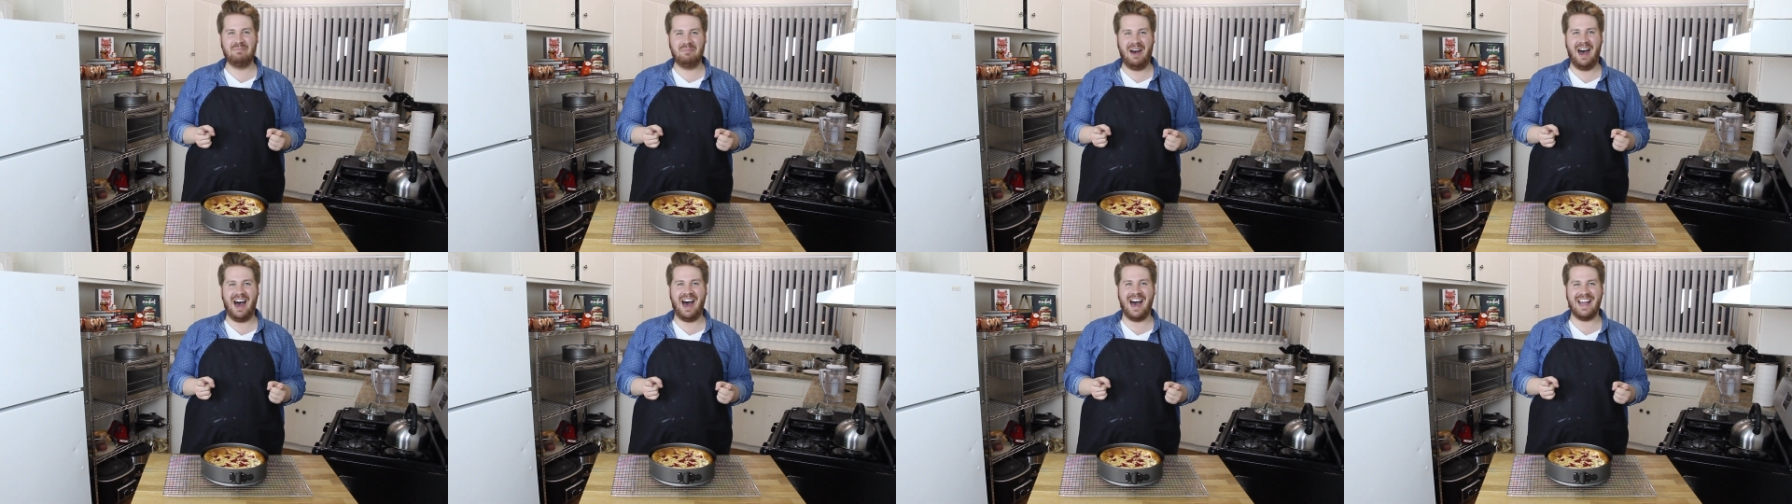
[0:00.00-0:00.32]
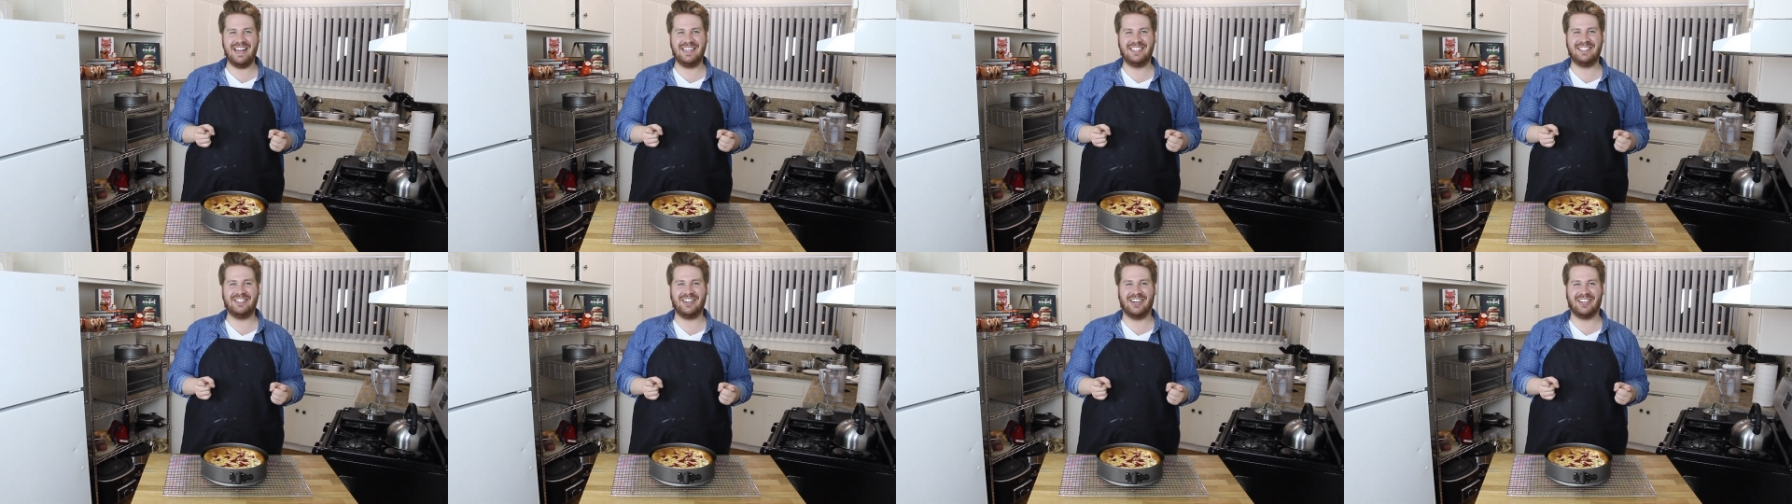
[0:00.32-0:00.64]

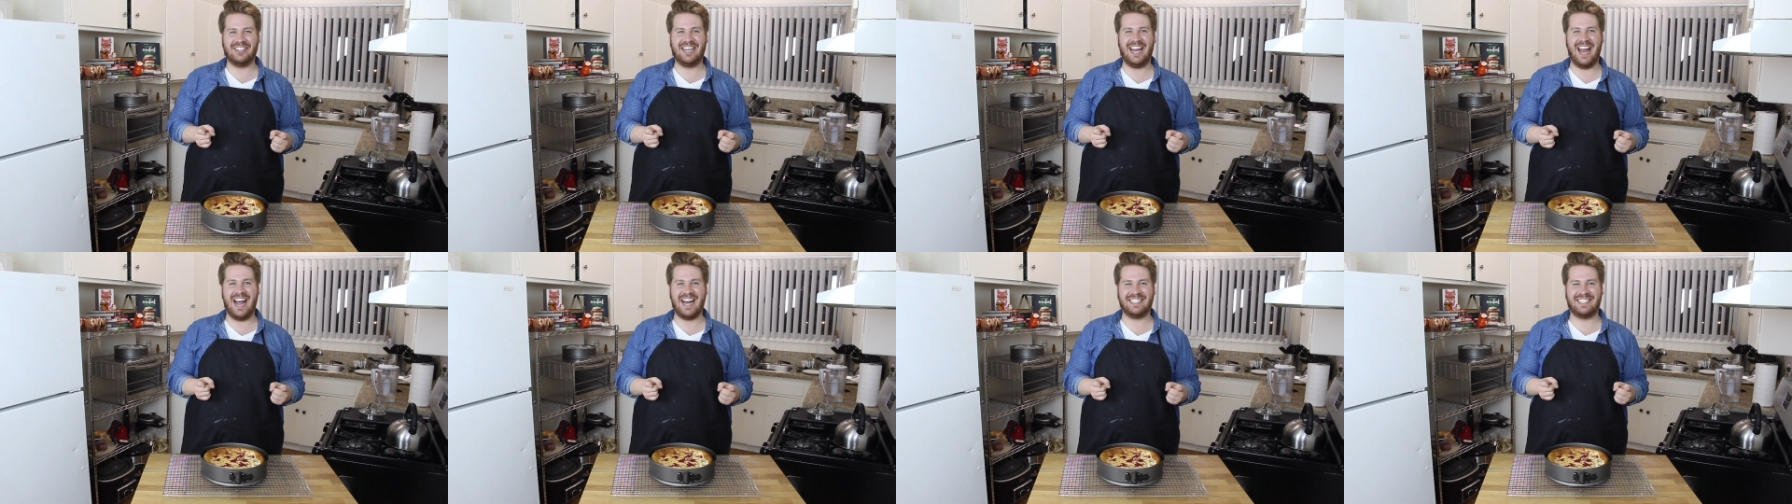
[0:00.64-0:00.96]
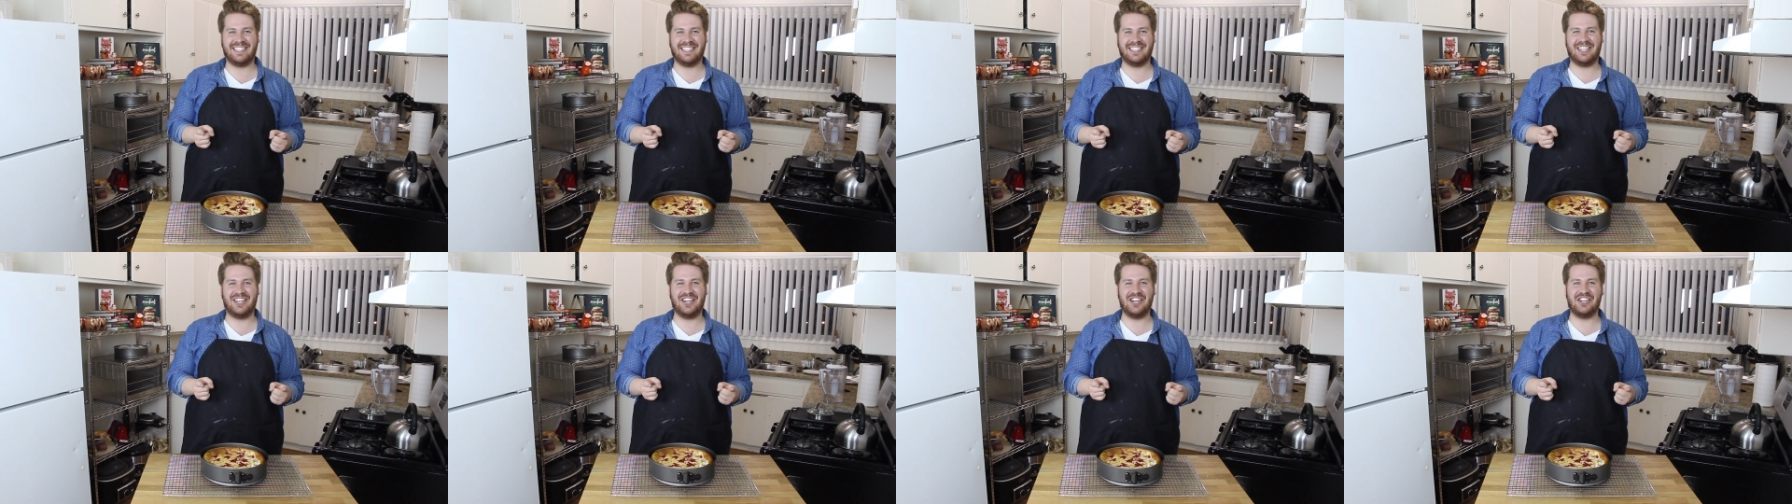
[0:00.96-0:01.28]
my
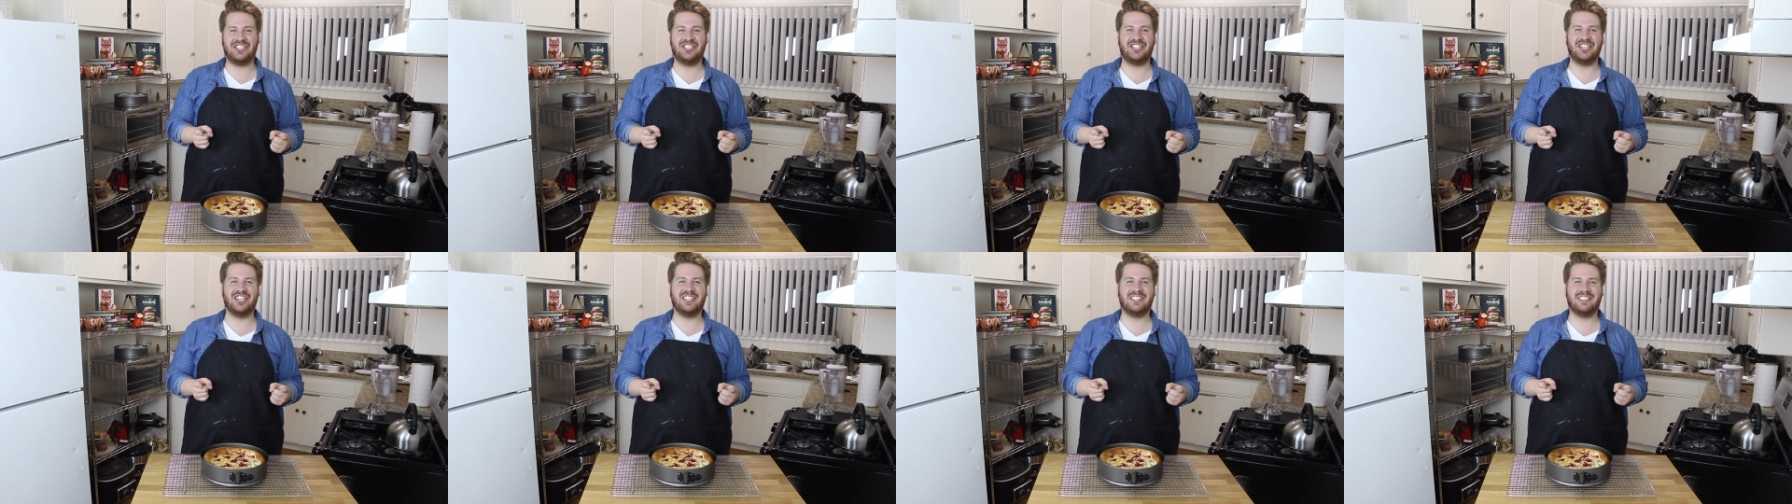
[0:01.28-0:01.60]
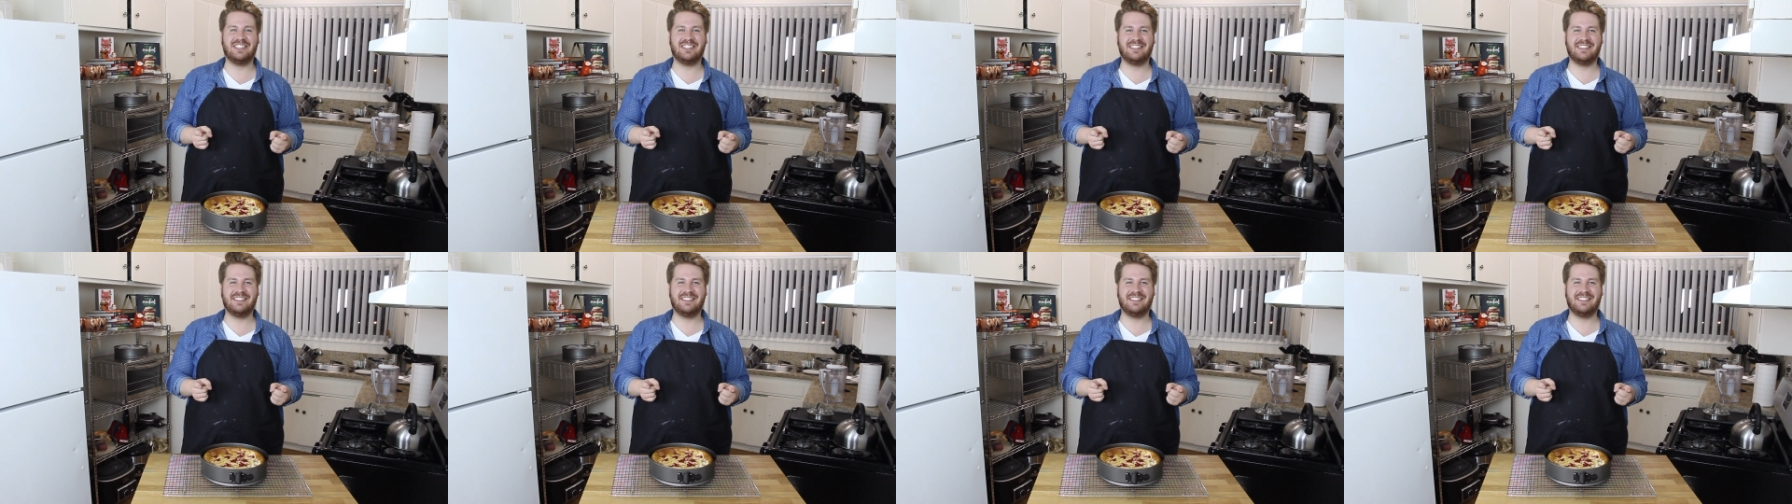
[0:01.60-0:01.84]
Sarcastic Kitchen.